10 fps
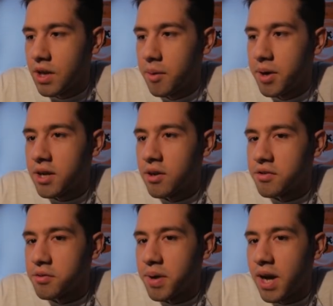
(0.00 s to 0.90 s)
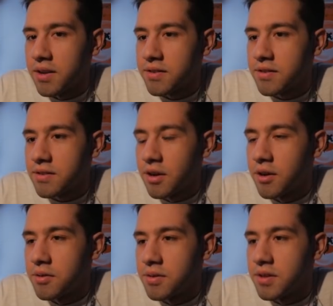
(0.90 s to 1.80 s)
I mean, I could also pass.
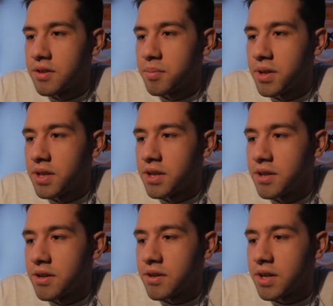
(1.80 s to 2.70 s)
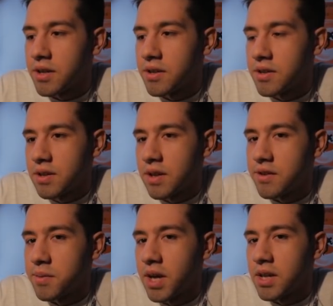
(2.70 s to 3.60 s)
Oh, he's going to play Leader? Okay. Okay,
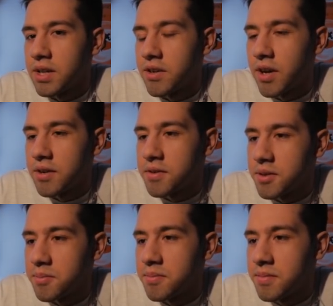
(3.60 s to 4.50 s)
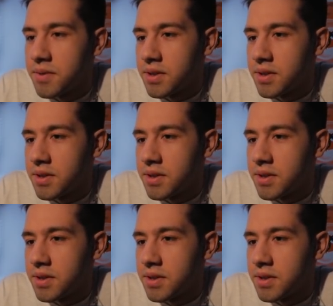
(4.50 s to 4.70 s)
so we got Leader out of him.